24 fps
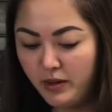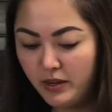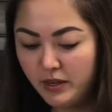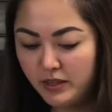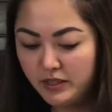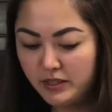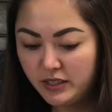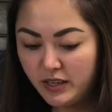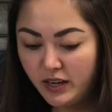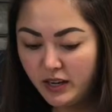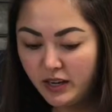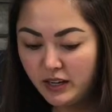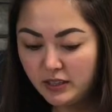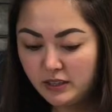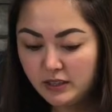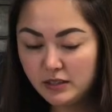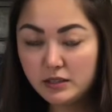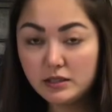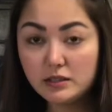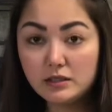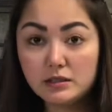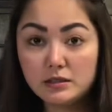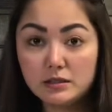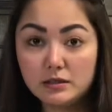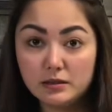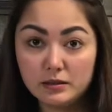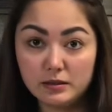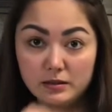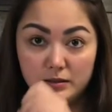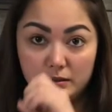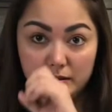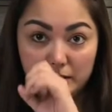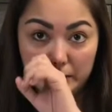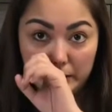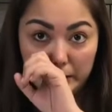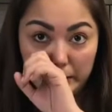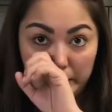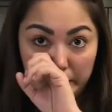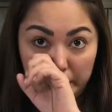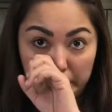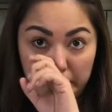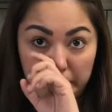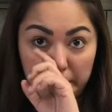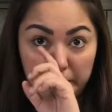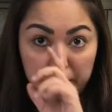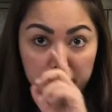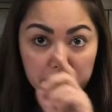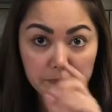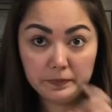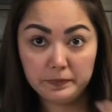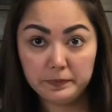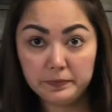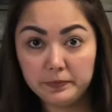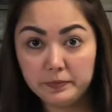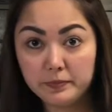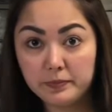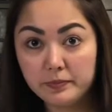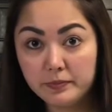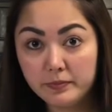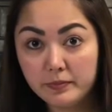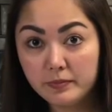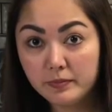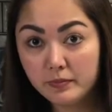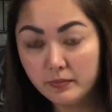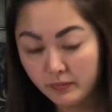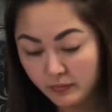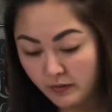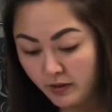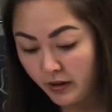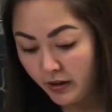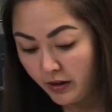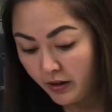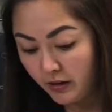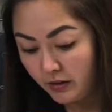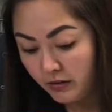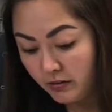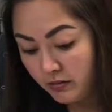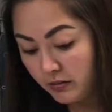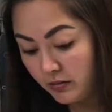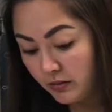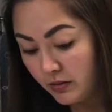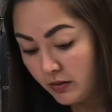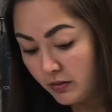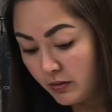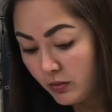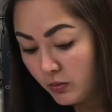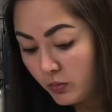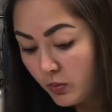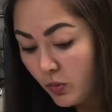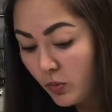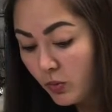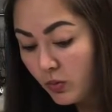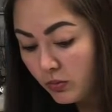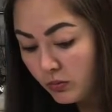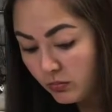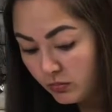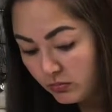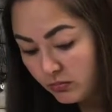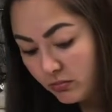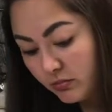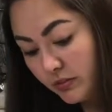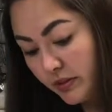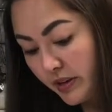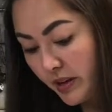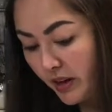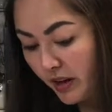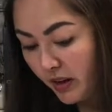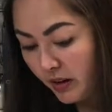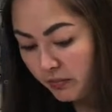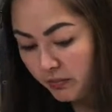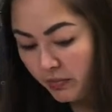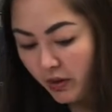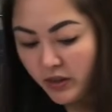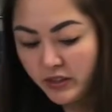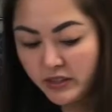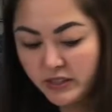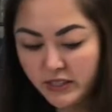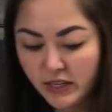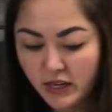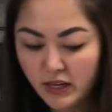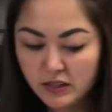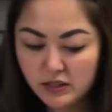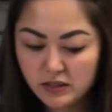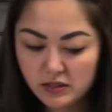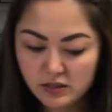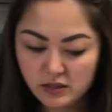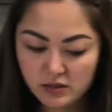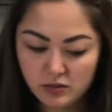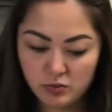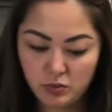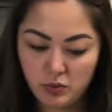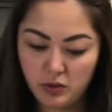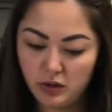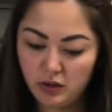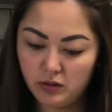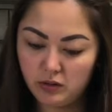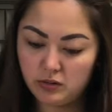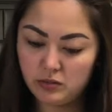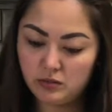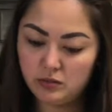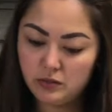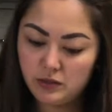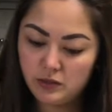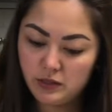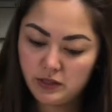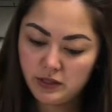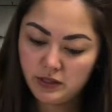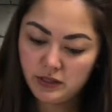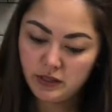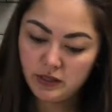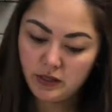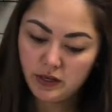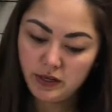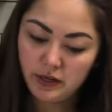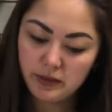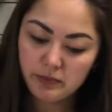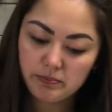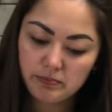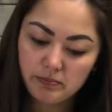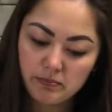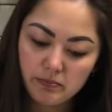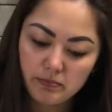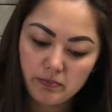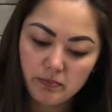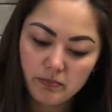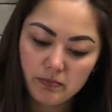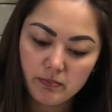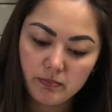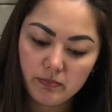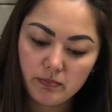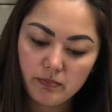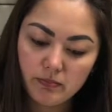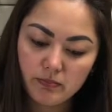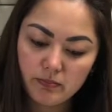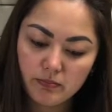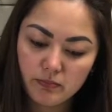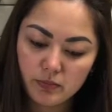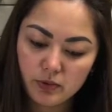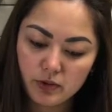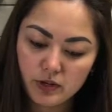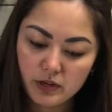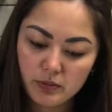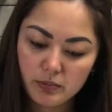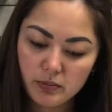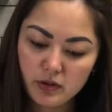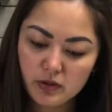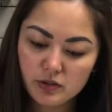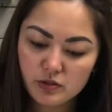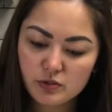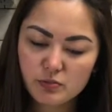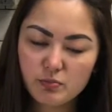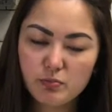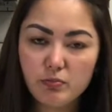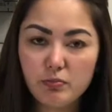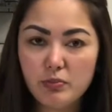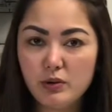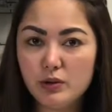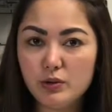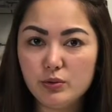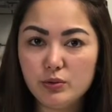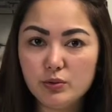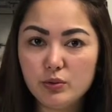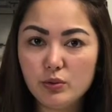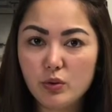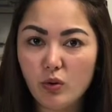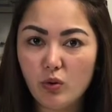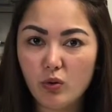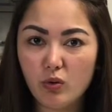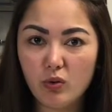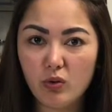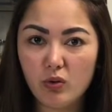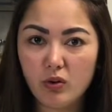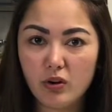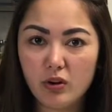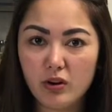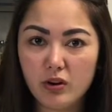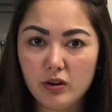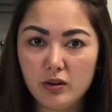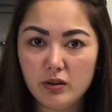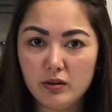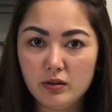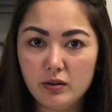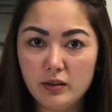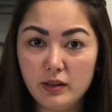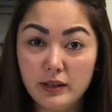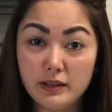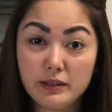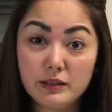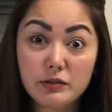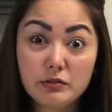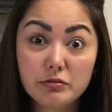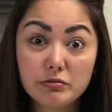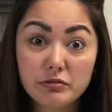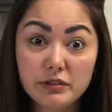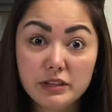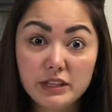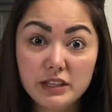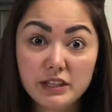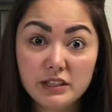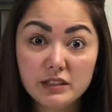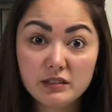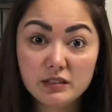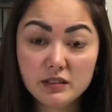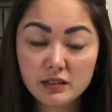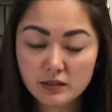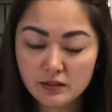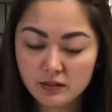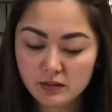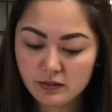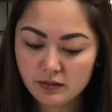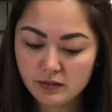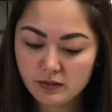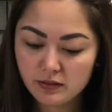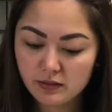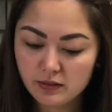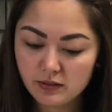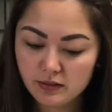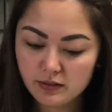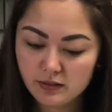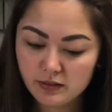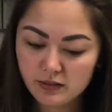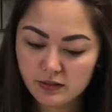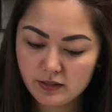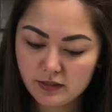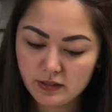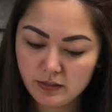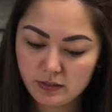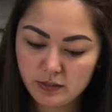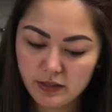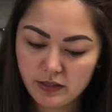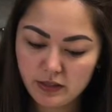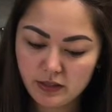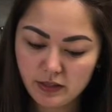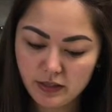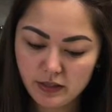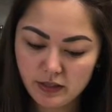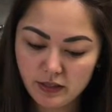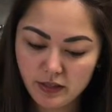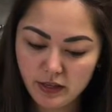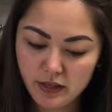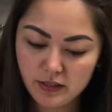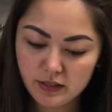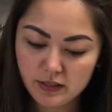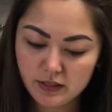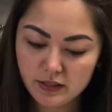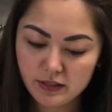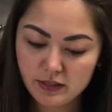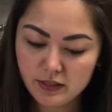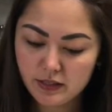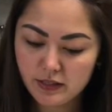He's got really fair skin, so it's okay. Yeah. Well, yeah, my dad is as well. Like pretty much blue or in green, something like that.